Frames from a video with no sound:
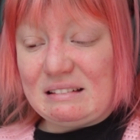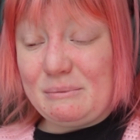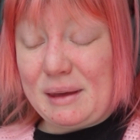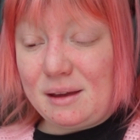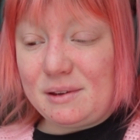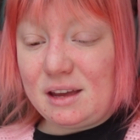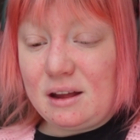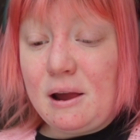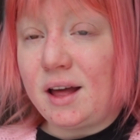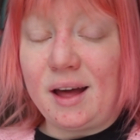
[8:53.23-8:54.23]
Maybe.
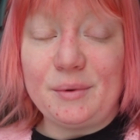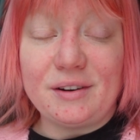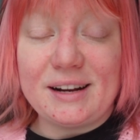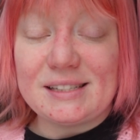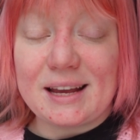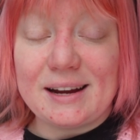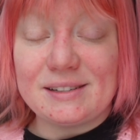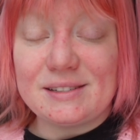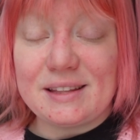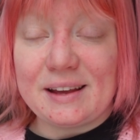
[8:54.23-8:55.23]
I'm already tired
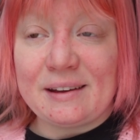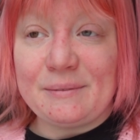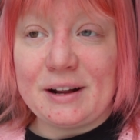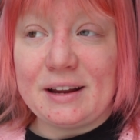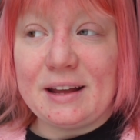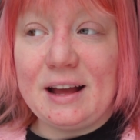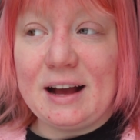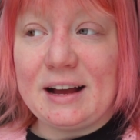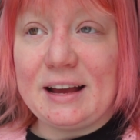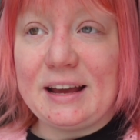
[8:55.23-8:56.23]
just thinking about it.
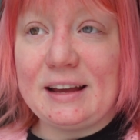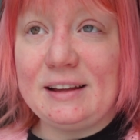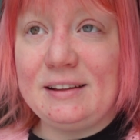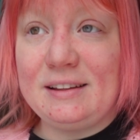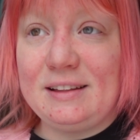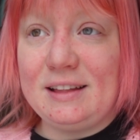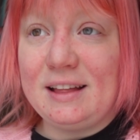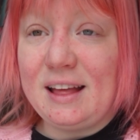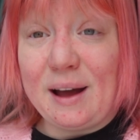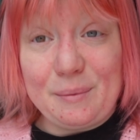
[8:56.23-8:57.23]
I
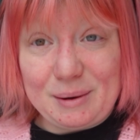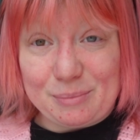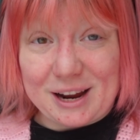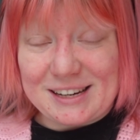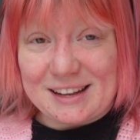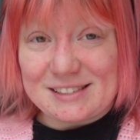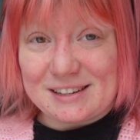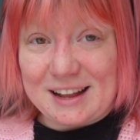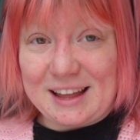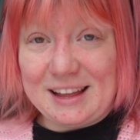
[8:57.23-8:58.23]
made bread
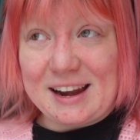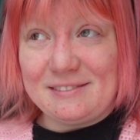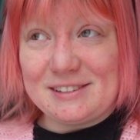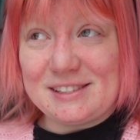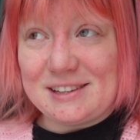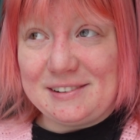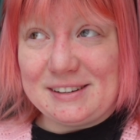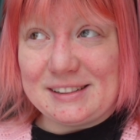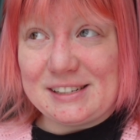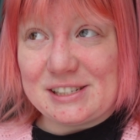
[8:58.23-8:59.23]
yesterday and it was so
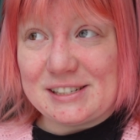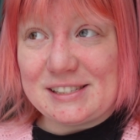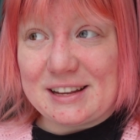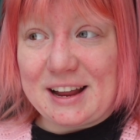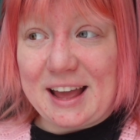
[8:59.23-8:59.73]
delicious, and I